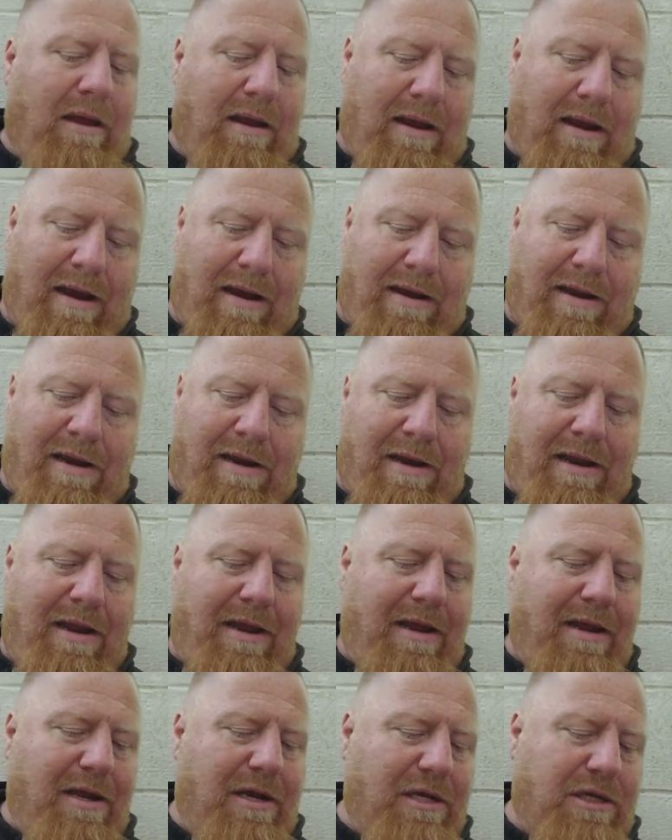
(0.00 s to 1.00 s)
and it
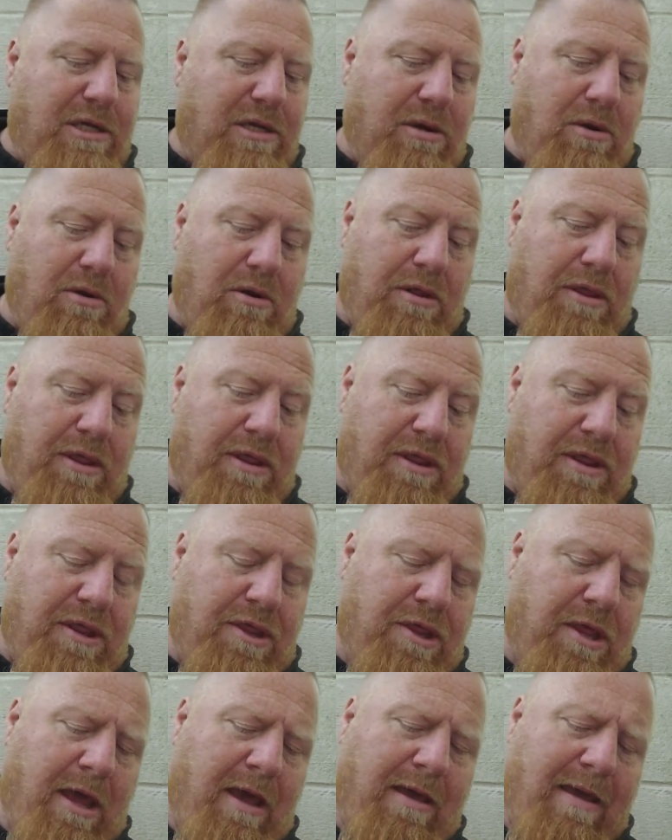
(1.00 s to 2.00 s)
is
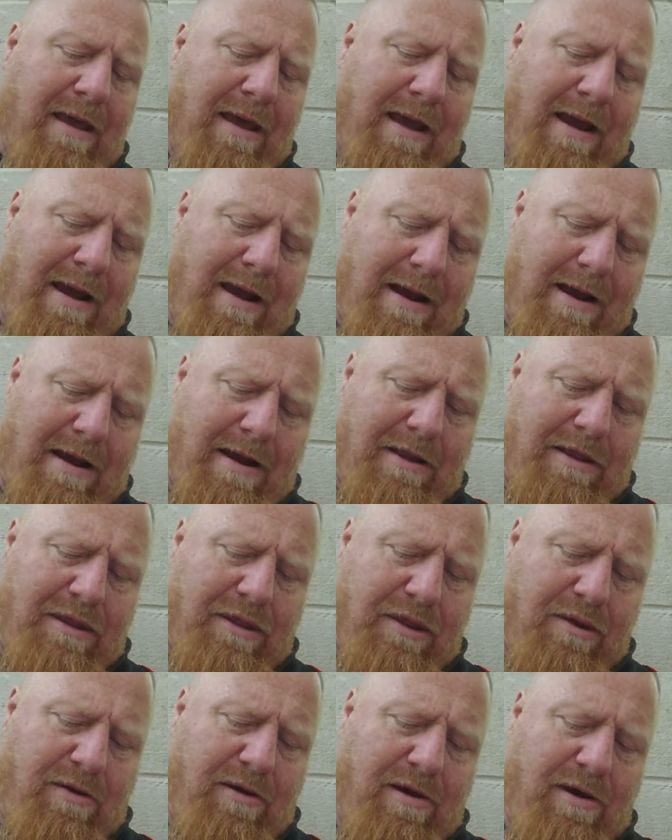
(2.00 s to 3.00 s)
thick at
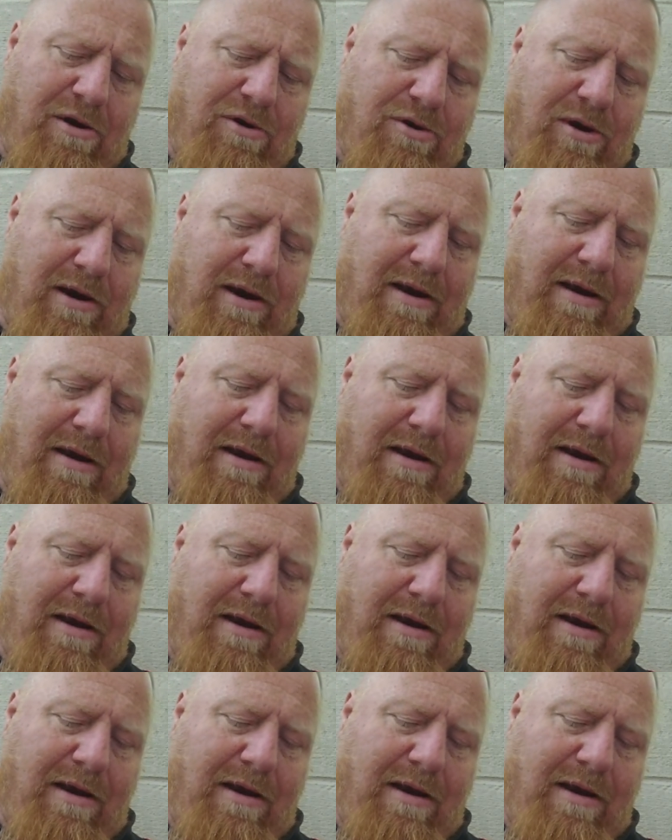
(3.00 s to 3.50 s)
three hundred